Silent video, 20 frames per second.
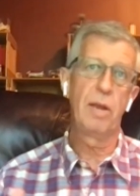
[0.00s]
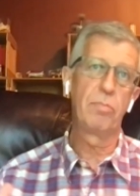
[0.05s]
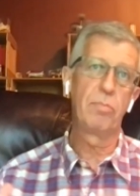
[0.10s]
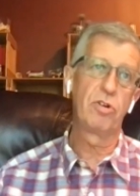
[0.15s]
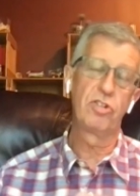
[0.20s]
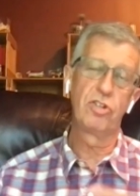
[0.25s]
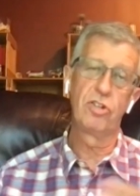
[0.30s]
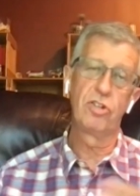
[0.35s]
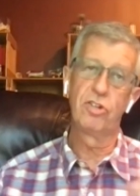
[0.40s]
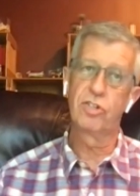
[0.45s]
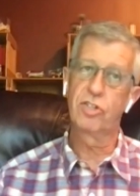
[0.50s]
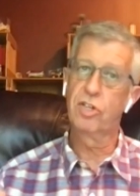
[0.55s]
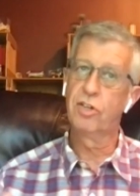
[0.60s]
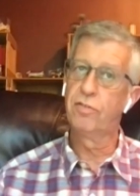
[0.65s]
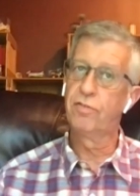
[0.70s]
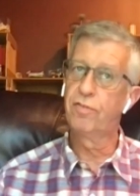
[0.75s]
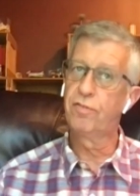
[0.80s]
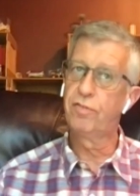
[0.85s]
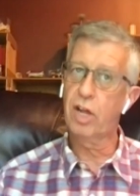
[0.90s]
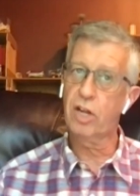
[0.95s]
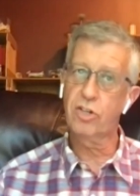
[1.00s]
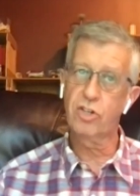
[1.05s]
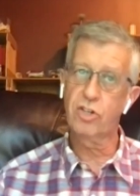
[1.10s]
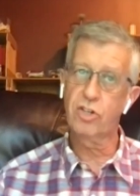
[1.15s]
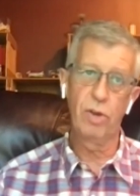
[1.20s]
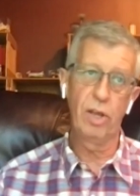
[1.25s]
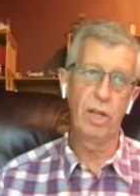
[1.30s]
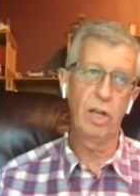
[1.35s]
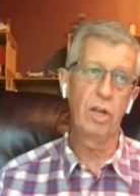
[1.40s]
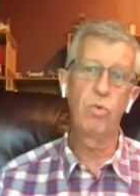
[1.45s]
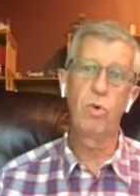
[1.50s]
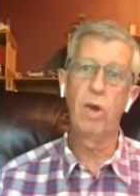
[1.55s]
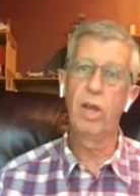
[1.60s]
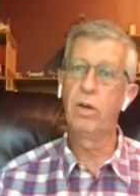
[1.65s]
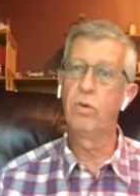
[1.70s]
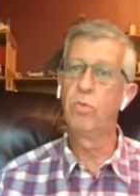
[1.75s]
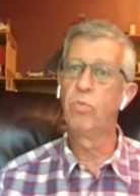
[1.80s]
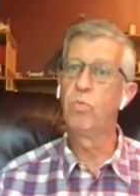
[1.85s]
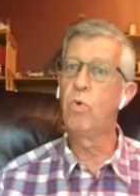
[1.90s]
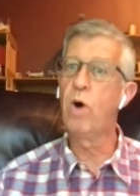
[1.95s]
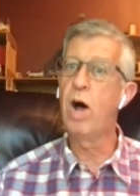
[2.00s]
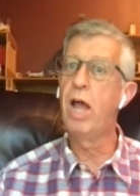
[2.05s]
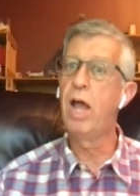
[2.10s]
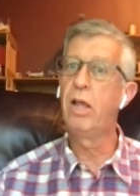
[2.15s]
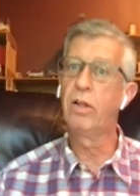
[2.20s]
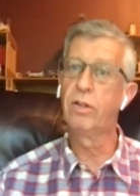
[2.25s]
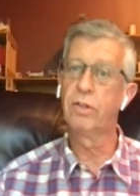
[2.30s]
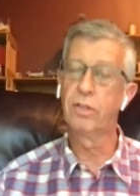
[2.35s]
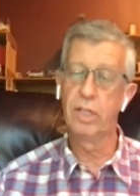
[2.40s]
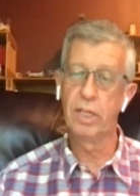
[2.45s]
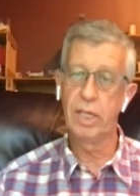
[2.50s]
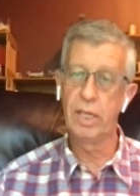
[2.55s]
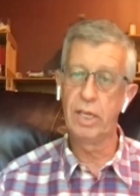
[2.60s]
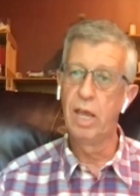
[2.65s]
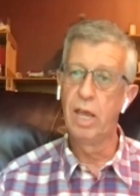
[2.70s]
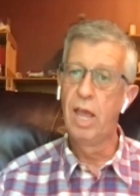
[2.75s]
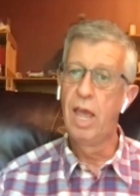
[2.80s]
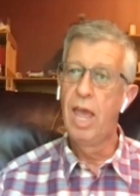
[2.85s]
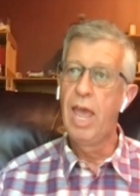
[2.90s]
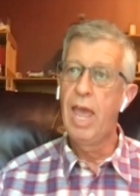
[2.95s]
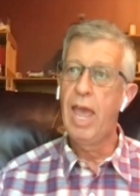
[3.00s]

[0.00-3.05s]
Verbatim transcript: temperatures can fluctuate quite wildly.